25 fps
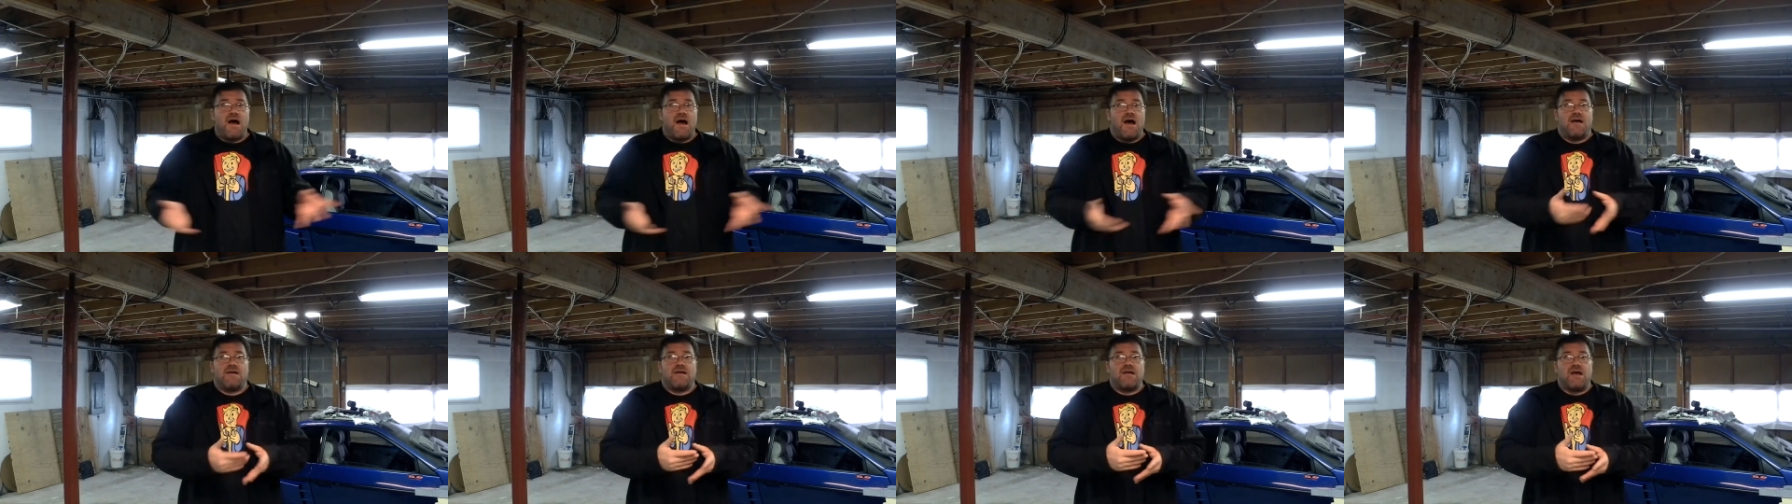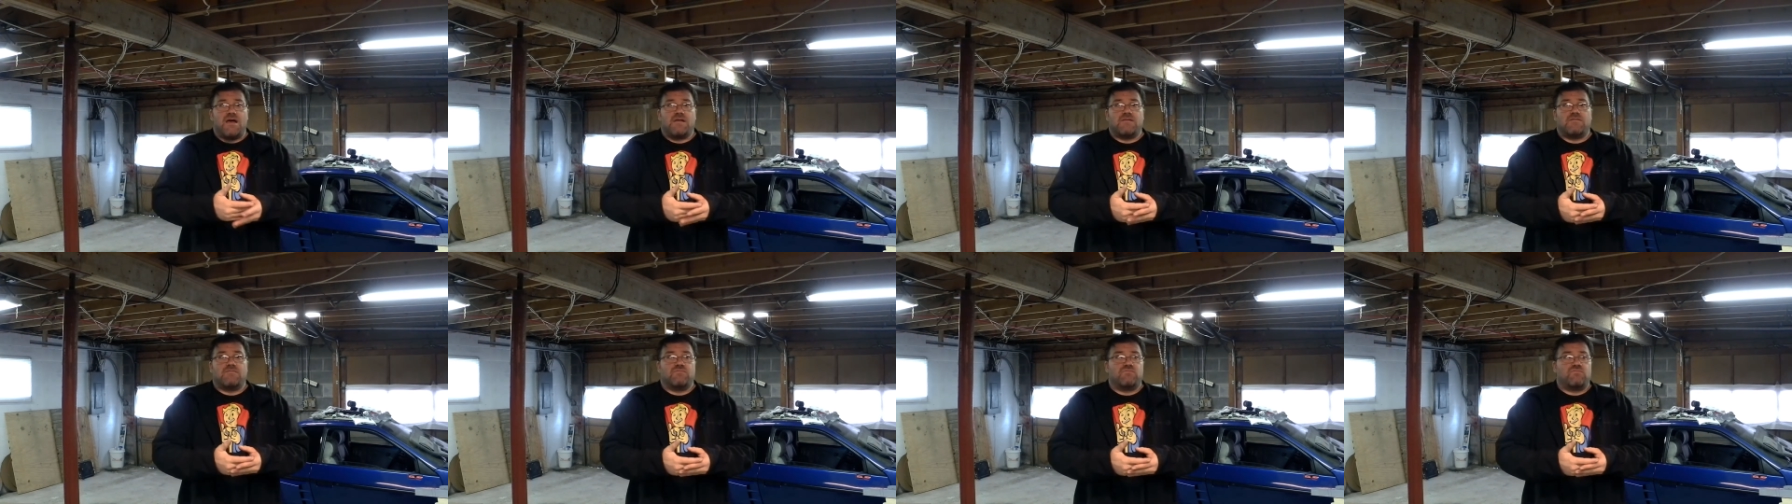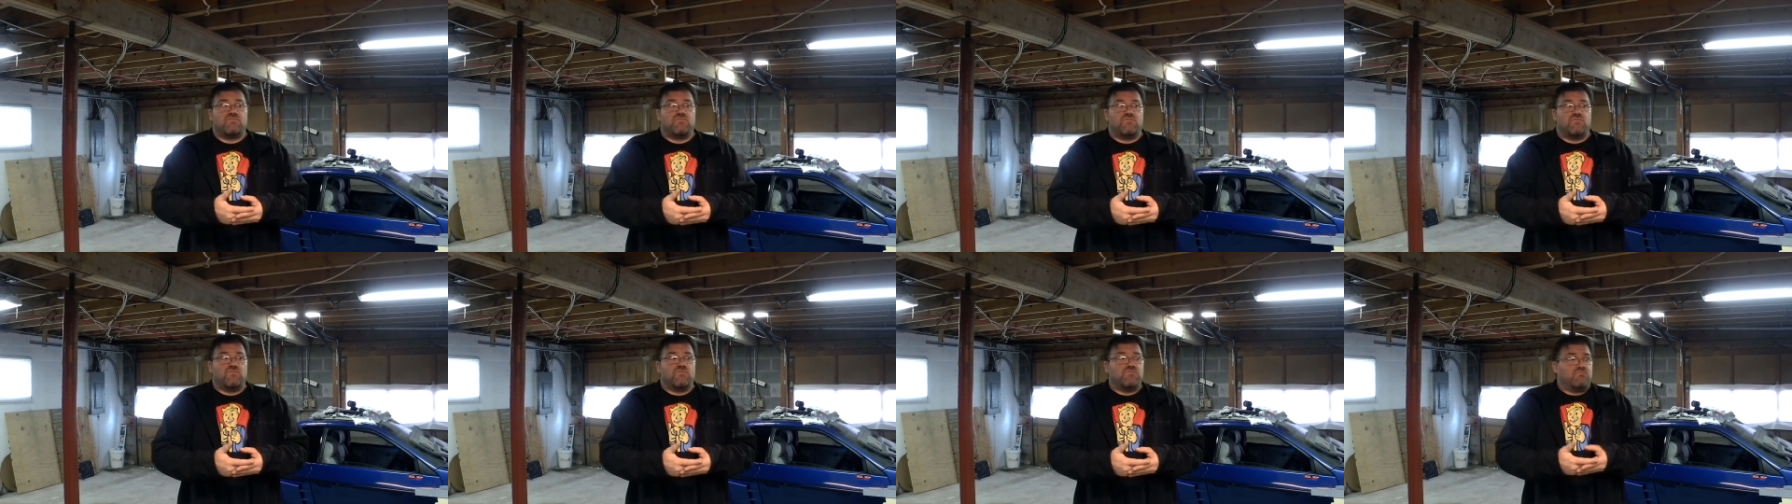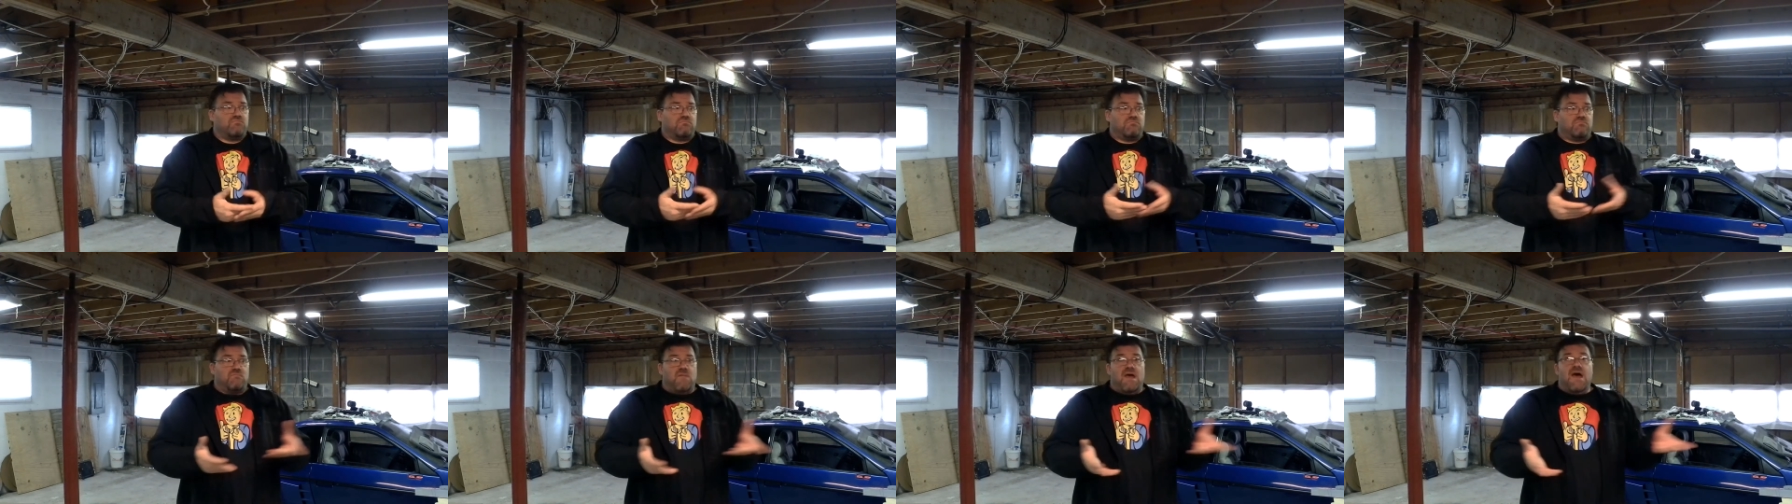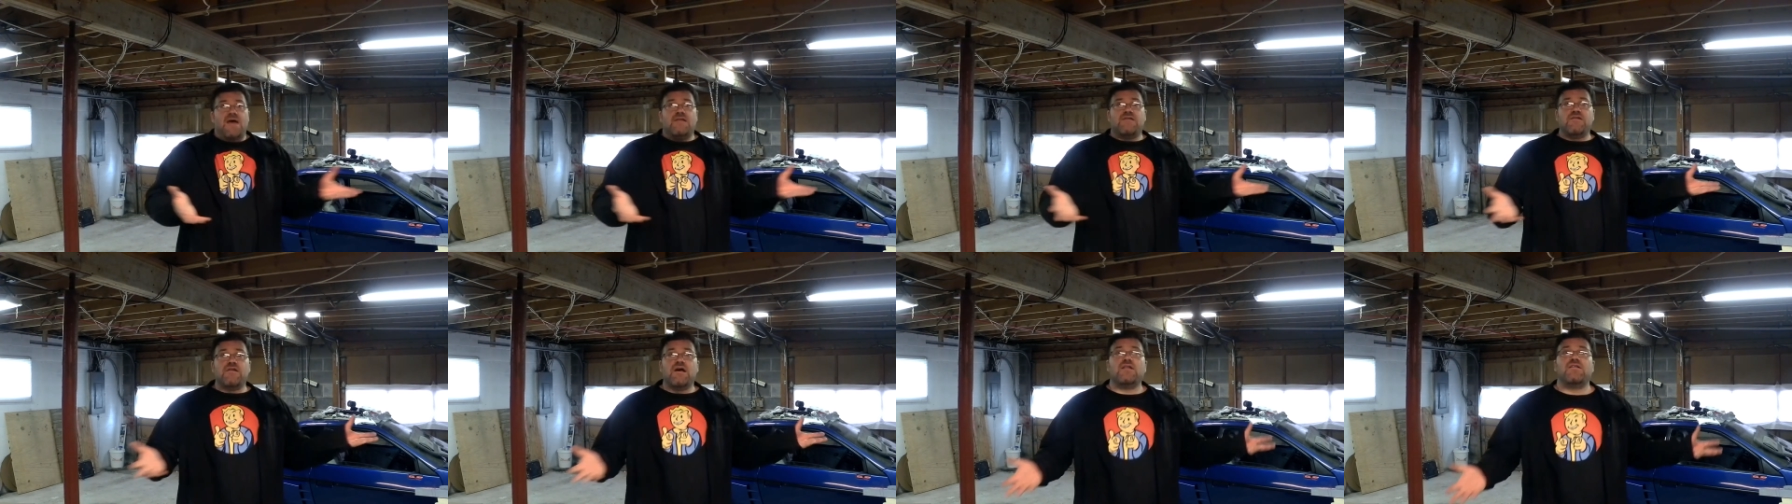I
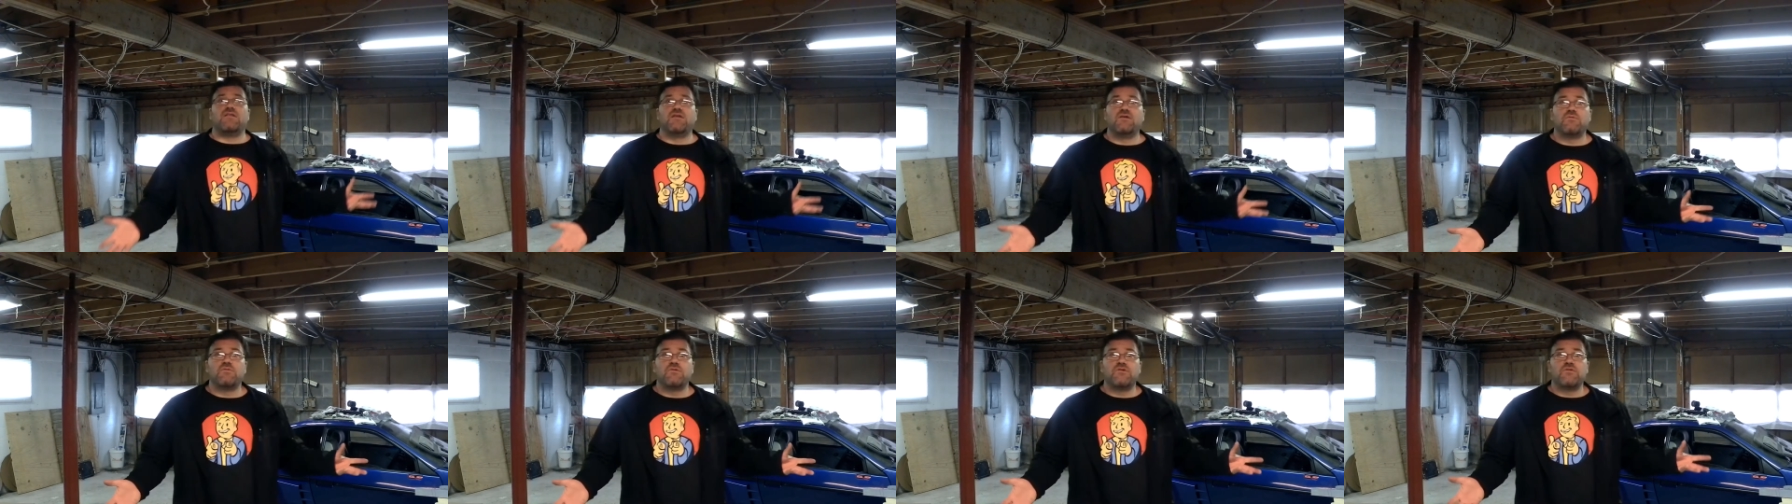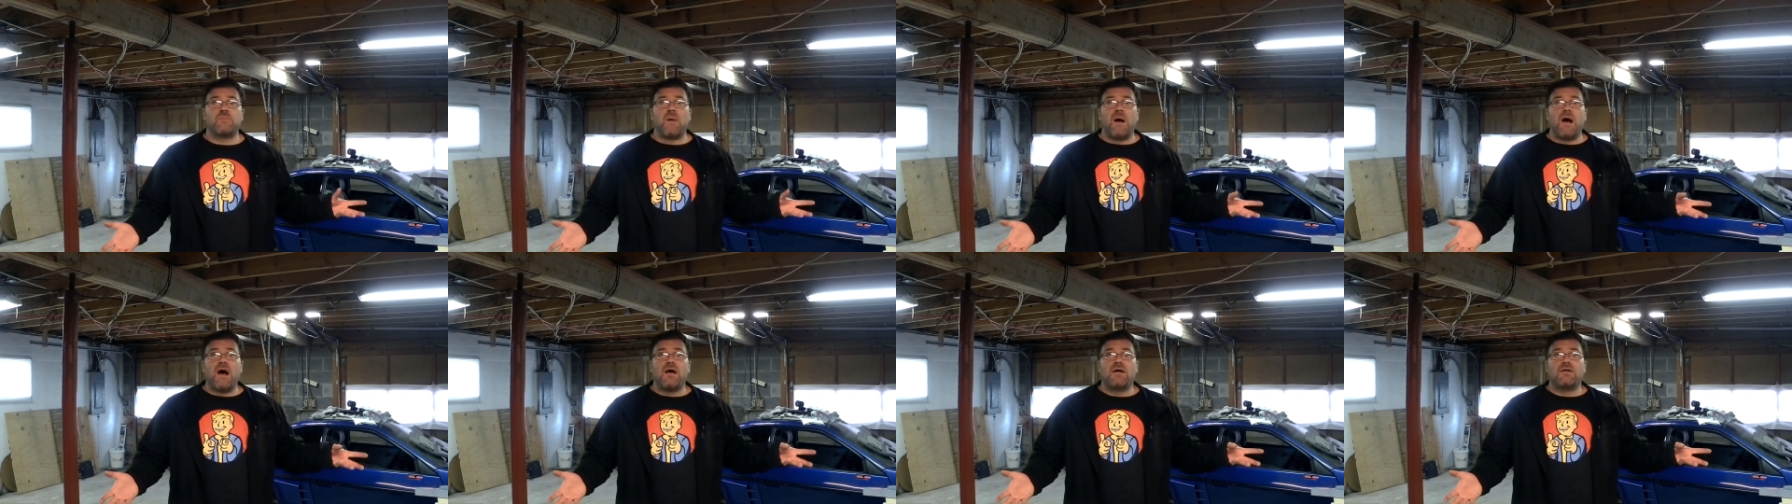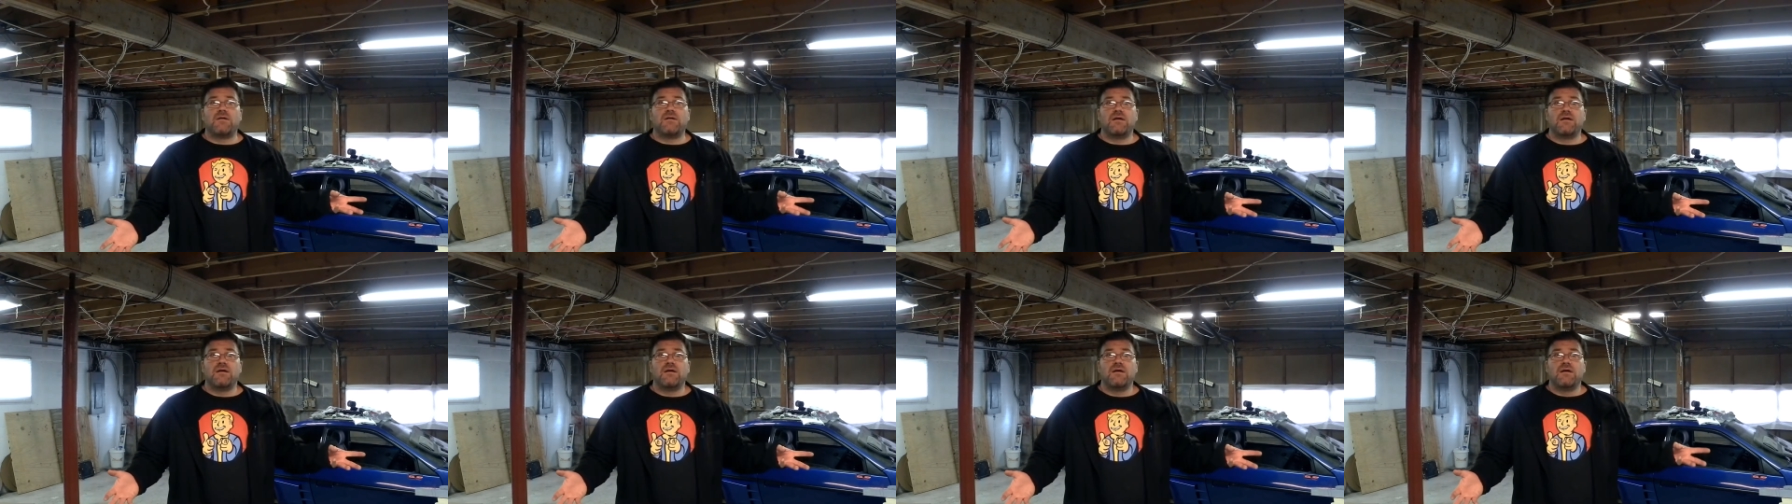had nothing to respond.